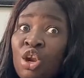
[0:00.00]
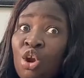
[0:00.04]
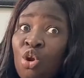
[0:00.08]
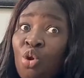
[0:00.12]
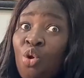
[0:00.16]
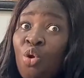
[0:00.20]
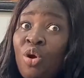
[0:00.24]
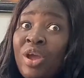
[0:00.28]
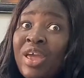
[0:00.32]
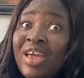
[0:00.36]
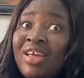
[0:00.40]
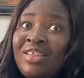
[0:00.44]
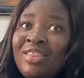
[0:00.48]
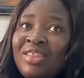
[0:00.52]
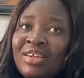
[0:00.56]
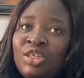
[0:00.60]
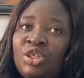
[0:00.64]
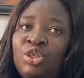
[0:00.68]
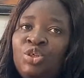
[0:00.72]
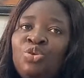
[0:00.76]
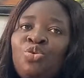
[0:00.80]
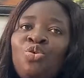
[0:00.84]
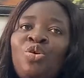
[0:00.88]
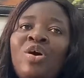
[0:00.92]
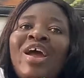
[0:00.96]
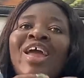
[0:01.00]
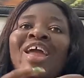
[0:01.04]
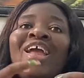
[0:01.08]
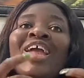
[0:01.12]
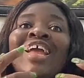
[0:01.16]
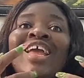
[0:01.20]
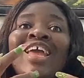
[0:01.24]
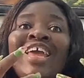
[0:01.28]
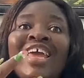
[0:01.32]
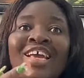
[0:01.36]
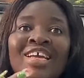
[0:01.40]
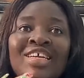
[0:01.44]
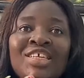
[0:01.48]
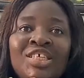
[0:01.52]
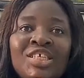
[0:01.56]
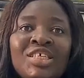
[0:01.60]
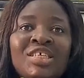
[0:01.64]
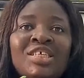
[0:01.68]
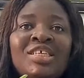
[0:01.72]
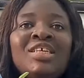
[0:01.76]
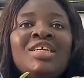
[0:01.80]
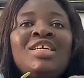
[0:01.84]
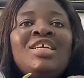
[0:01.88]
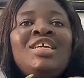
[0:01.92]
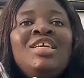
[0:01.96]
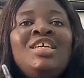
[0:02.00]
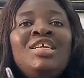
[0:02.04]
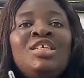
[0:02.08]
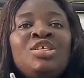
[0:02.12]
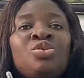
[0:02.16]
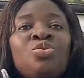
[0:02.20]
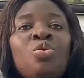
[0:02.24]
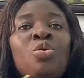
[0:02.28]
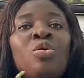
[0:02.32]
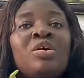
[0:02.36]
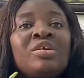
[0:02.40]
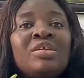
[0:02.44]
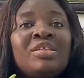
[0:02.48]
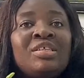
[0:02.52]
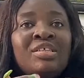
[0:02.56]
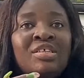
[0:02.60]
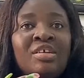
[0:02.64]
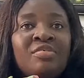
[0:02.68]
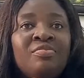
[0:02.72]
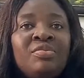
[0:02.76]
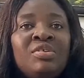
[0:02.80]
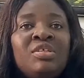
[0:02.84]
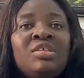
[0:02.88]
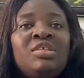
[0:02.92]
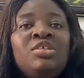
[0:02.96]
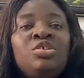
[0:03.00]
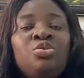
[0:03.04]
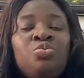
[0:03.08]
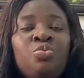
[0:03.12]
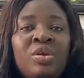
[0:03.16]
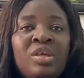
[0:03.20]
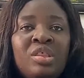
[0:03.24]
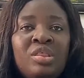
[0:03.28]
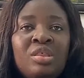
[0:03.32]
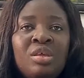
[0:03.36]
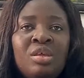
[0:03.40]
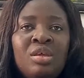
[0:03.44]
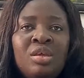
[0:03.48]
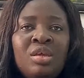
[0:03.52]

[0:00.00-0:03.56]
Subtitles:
lawyer that you're engaging his or her services with